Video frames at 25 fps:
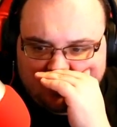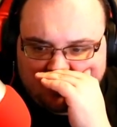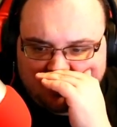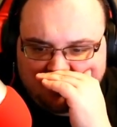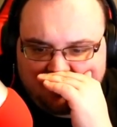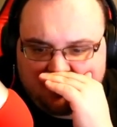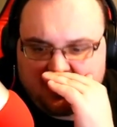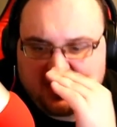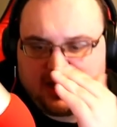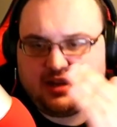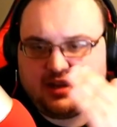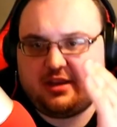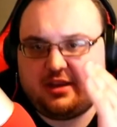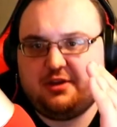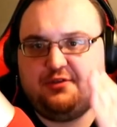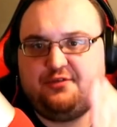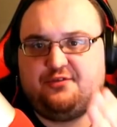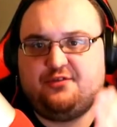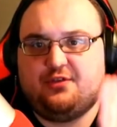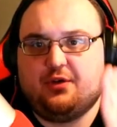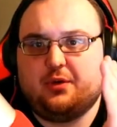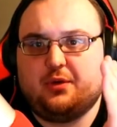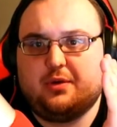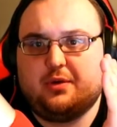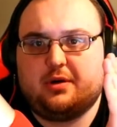thank you
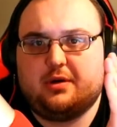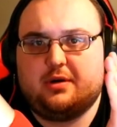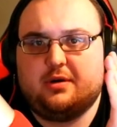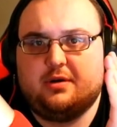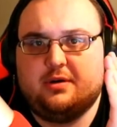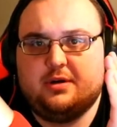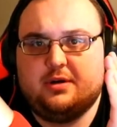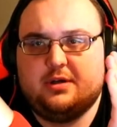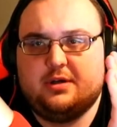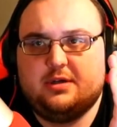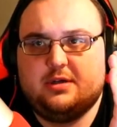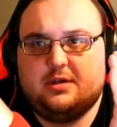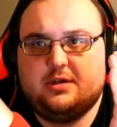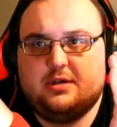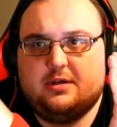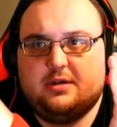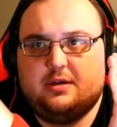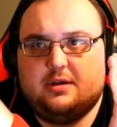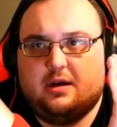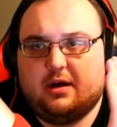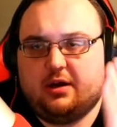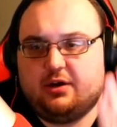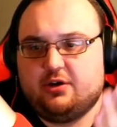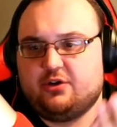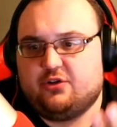for
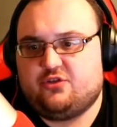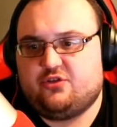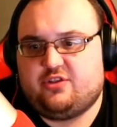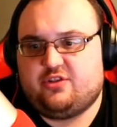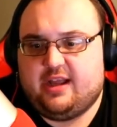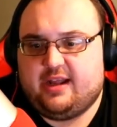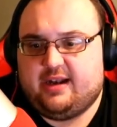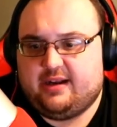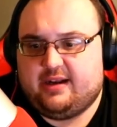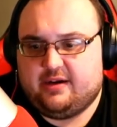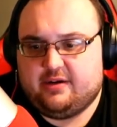understanding